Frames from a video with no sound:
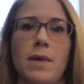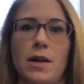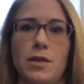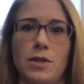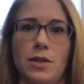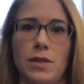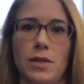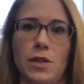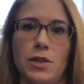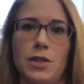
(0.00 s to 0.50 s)

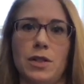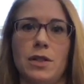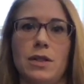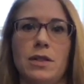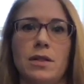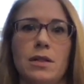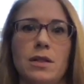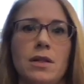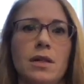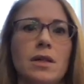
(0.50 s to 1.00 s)

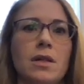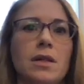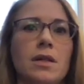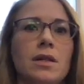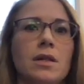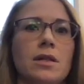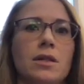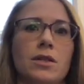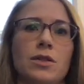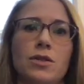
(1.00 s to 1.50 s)
modulation
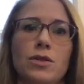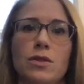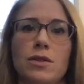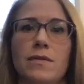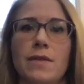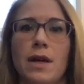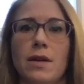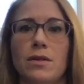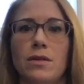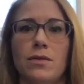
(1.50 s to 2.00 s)
to
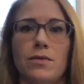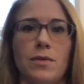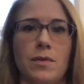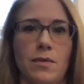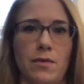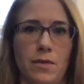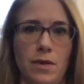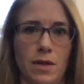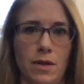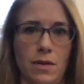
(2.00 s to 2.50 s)
choose values from
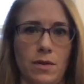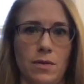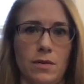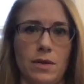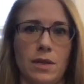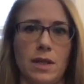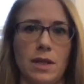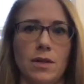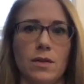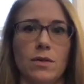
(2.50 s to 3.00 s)
the video
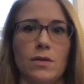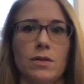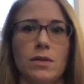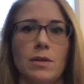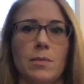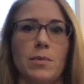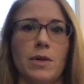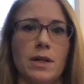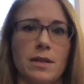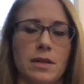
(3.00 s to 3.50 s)
signal
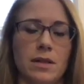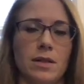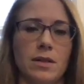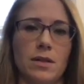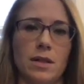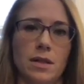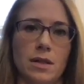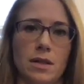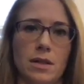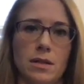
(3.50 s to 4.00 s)
to press
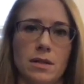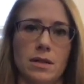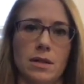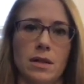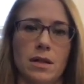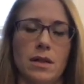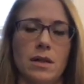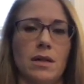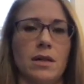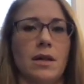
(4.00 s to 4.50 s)
into the
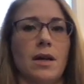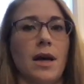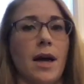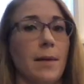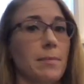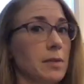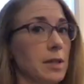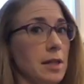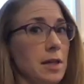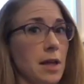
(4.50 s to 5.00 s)
disk
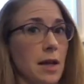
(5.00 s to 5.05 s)
aptly